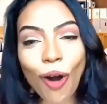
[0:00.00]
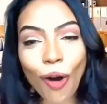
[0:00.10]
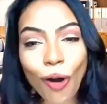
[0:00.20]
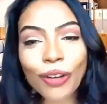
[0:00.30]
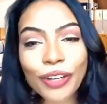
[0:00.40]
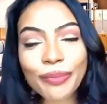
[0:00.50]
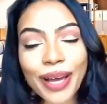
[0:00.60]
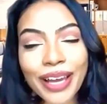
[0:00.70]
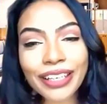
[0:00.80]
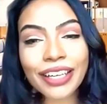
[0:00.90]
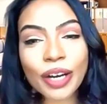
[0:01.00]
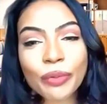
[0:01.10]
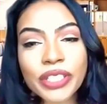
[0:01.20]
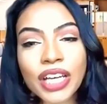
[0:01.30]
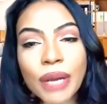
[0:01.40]
of my income was
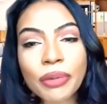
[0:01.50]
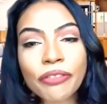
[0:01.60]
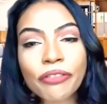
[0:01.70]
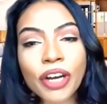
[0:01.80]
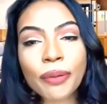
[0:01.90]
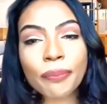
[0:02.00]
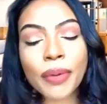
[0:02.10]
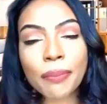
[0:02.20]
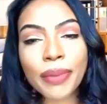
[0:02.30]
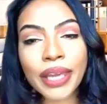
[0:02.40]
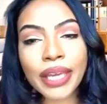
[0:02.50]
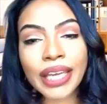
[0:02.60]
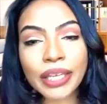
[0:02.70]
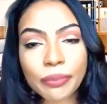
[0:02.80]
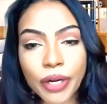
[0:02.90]
coming from being
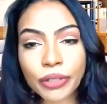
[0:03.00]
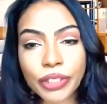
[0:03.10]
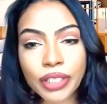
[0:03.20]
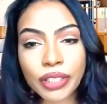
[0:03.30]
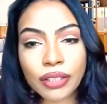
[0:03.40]
in person.